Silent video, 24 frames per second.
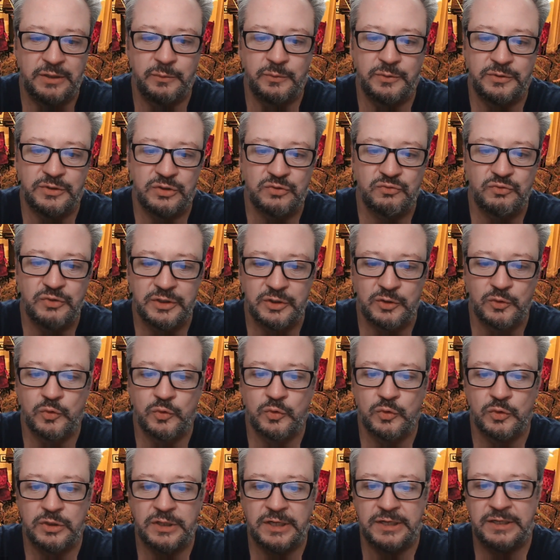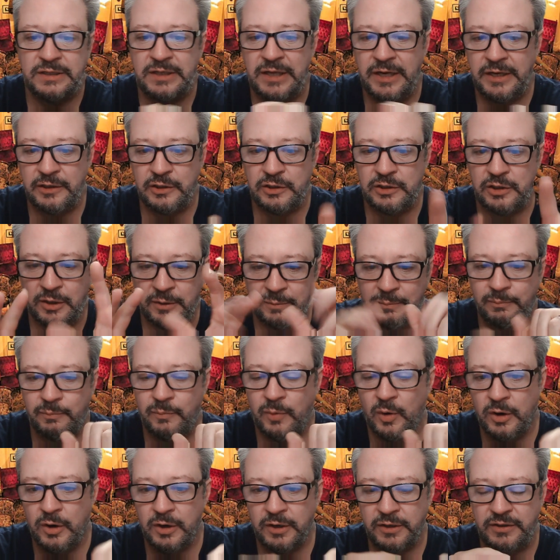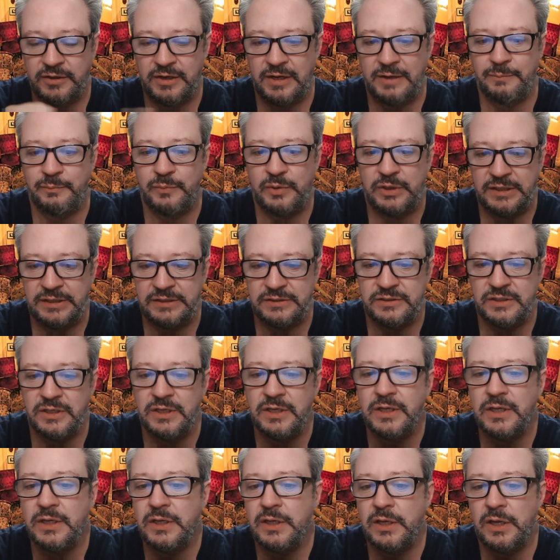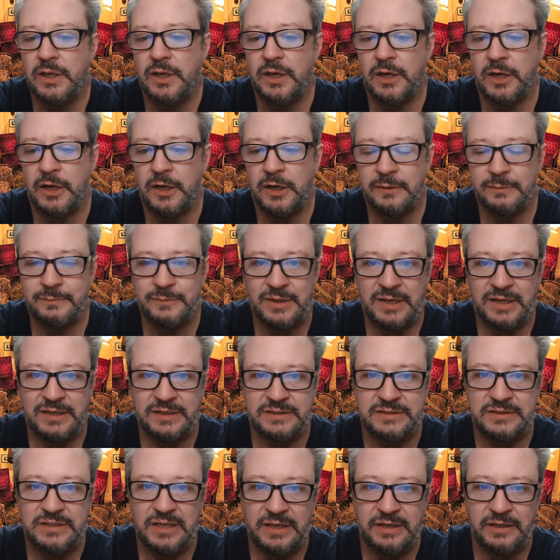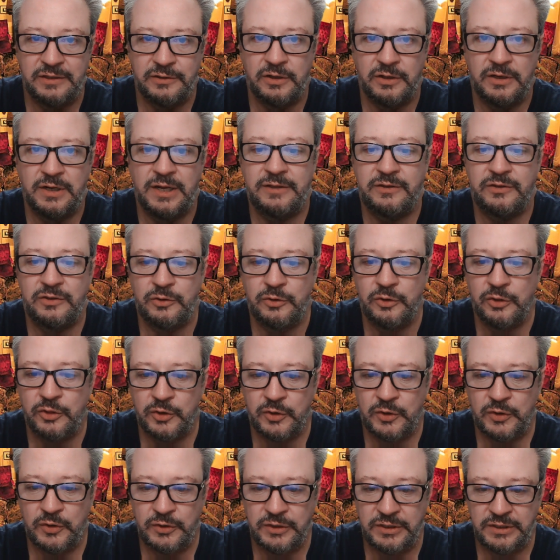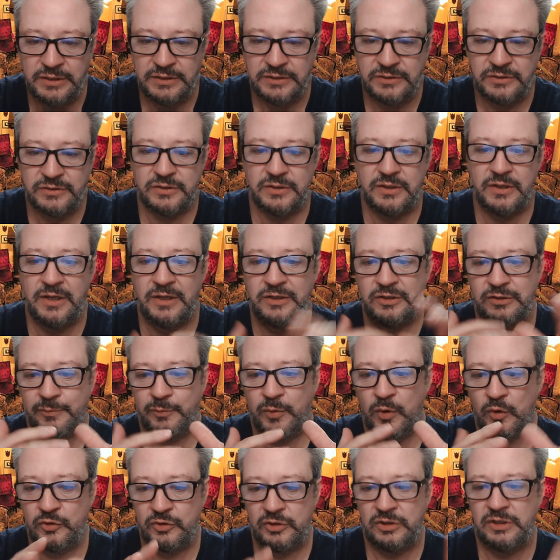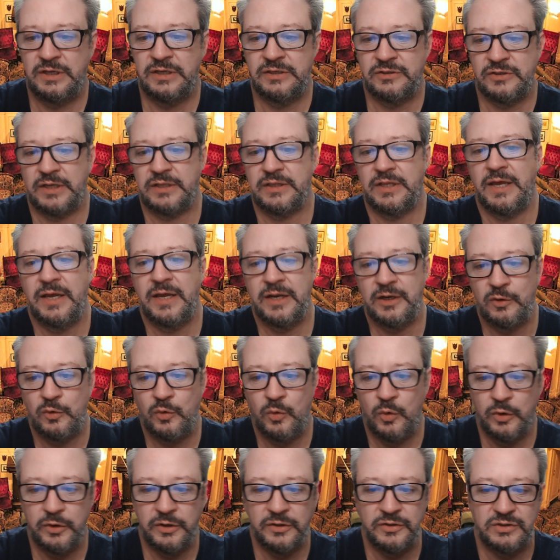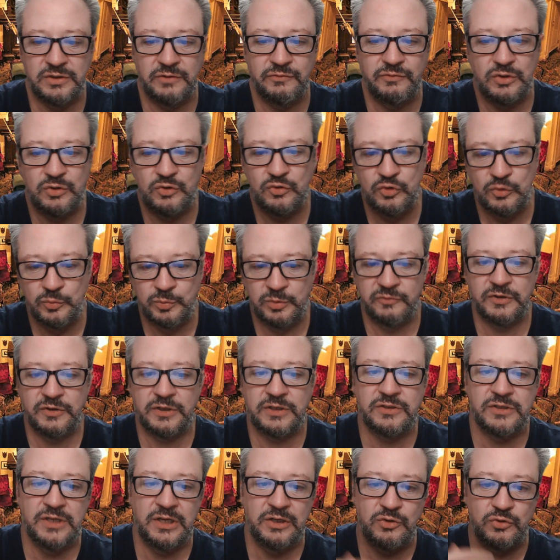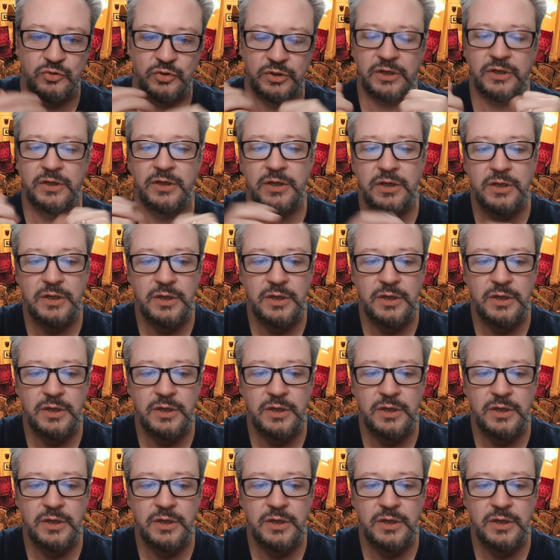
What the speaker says: it was this really cool like nightclub, bar type place, kind of set in the 1930s, as supposedly as like the headquarters of this group of eccentric